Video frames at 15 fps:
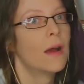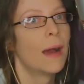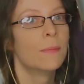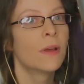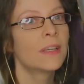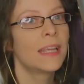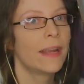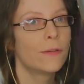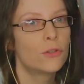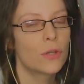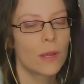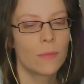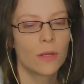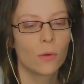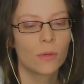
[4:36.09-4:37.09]
I'm not kink
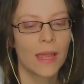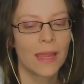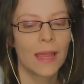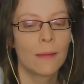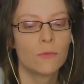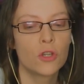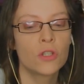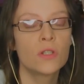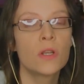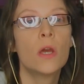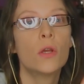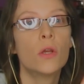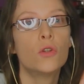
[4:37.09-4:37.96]
shaming, okay? I'm just